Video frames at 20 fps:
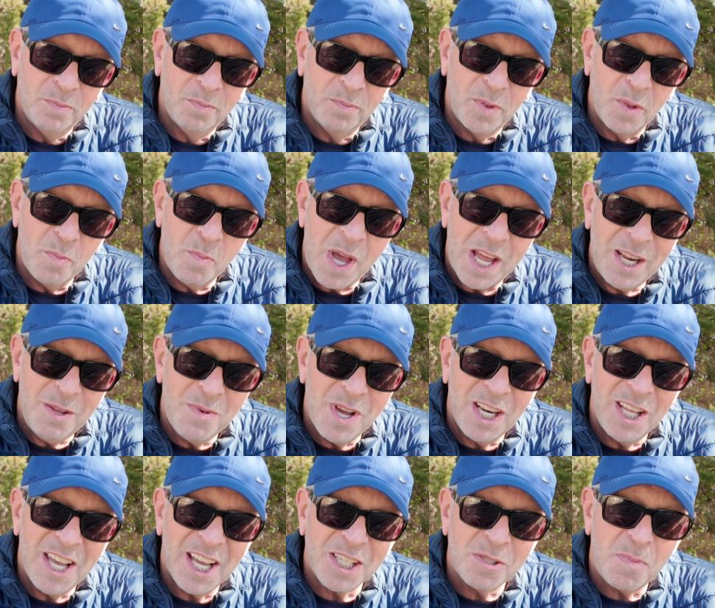But many
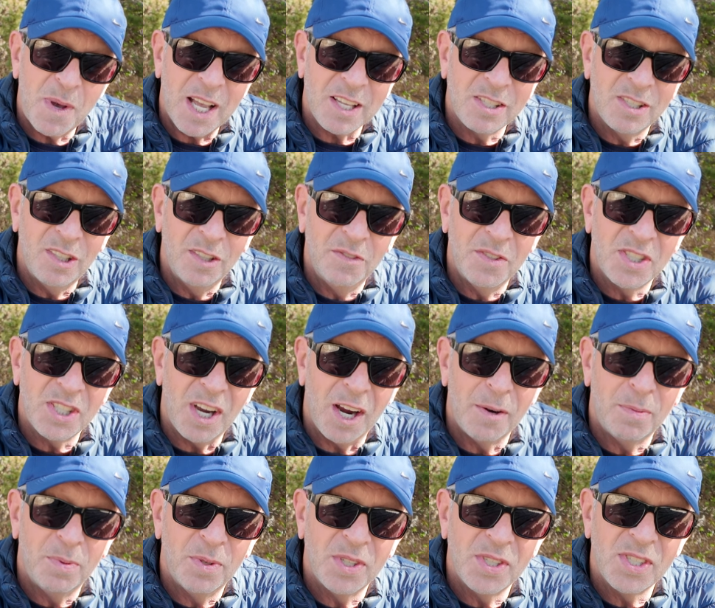expats who live in
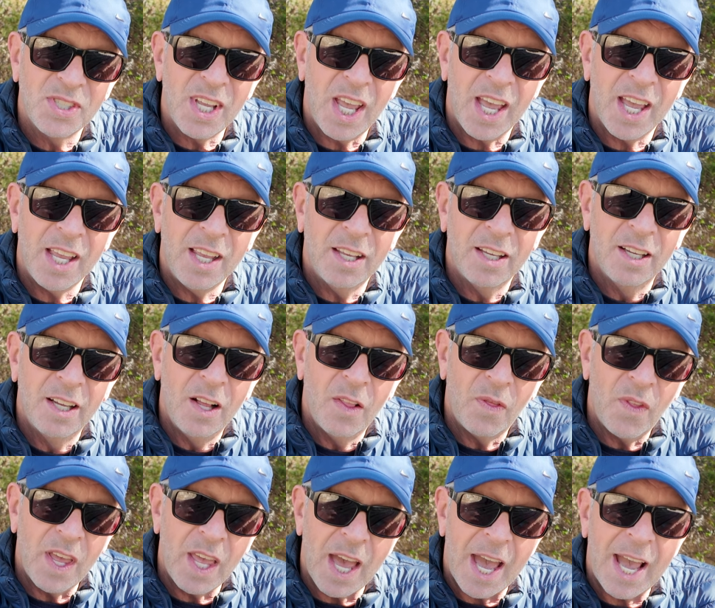Cyprus say
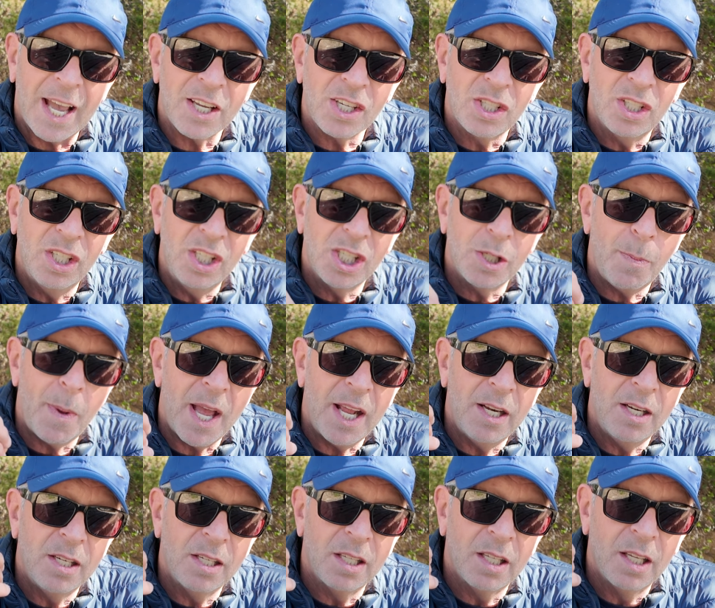they actually
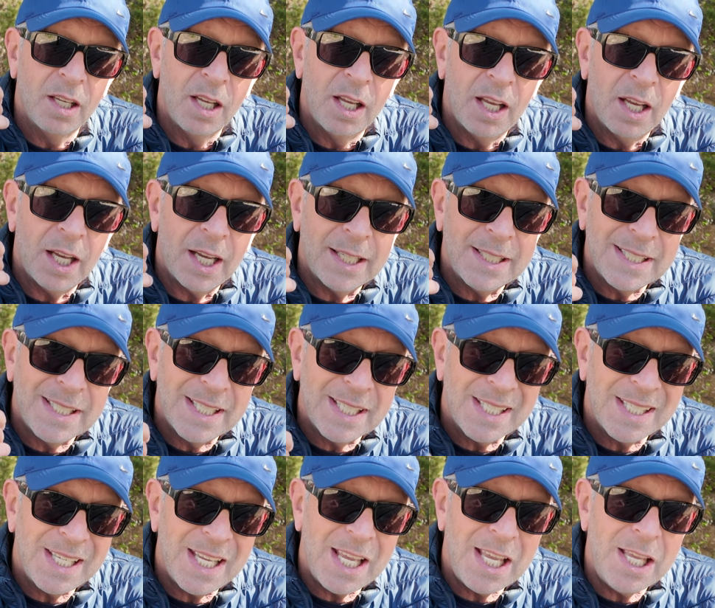spend and
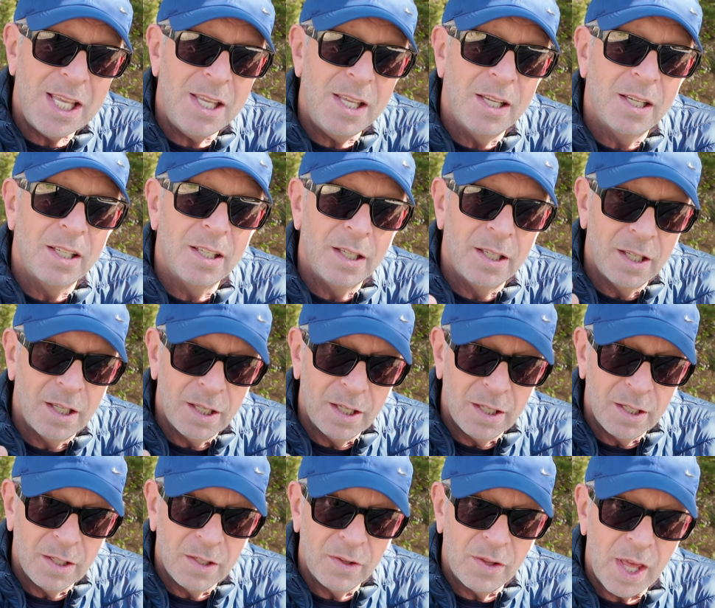see
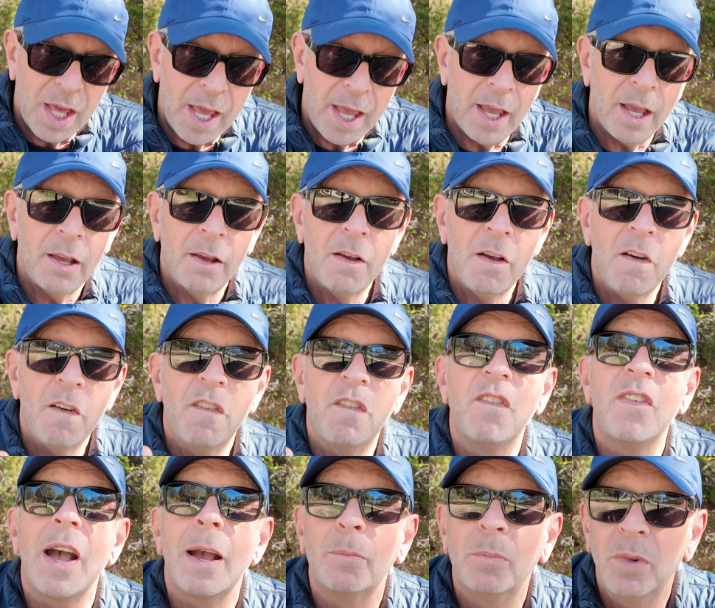their
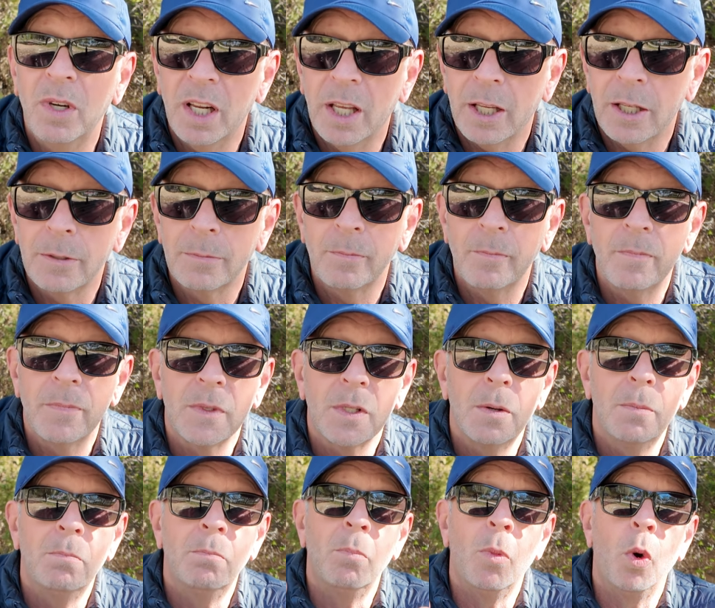family
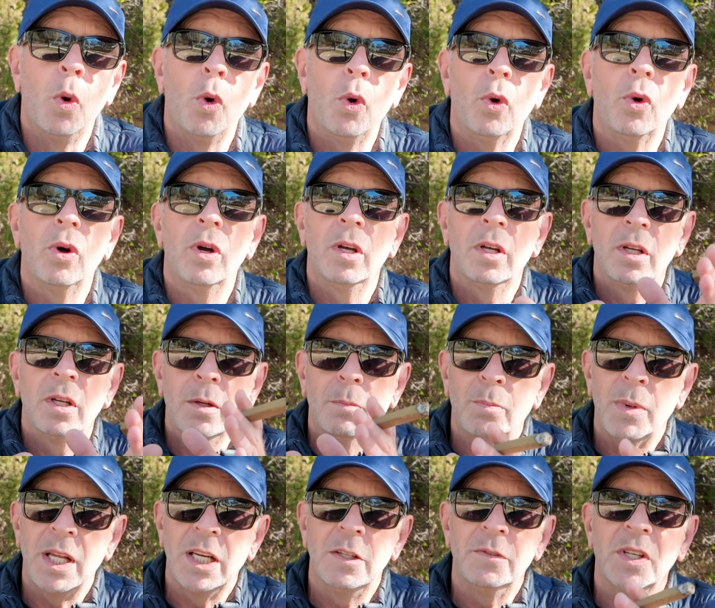more
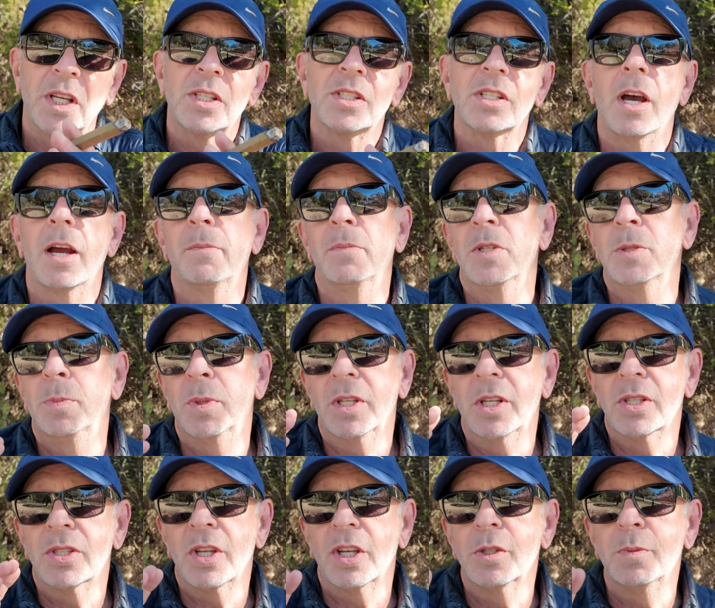by living in Cyprus,
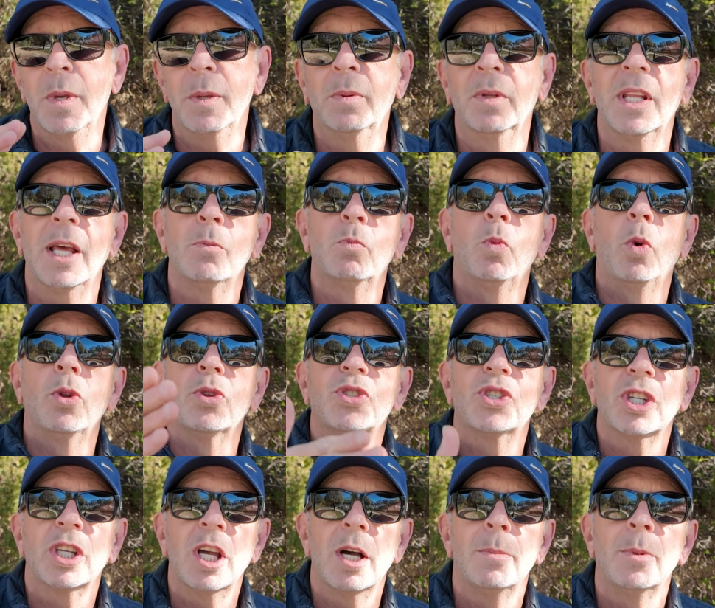because those people then want
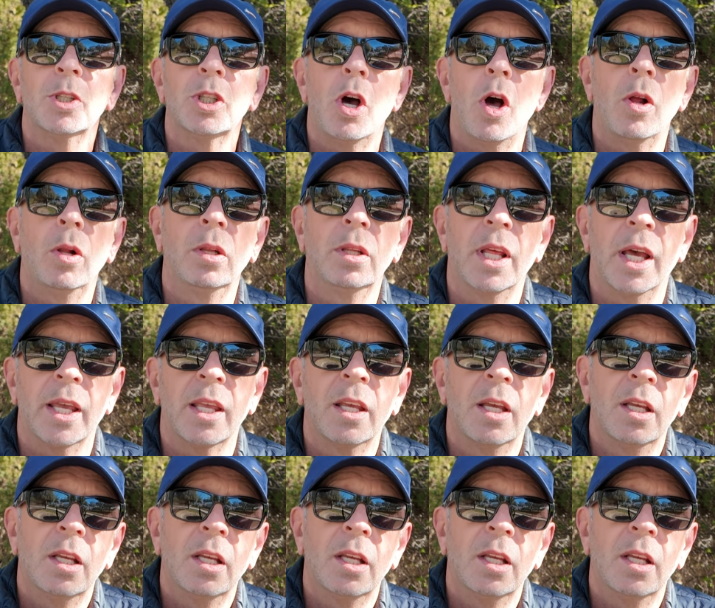to come on holiday.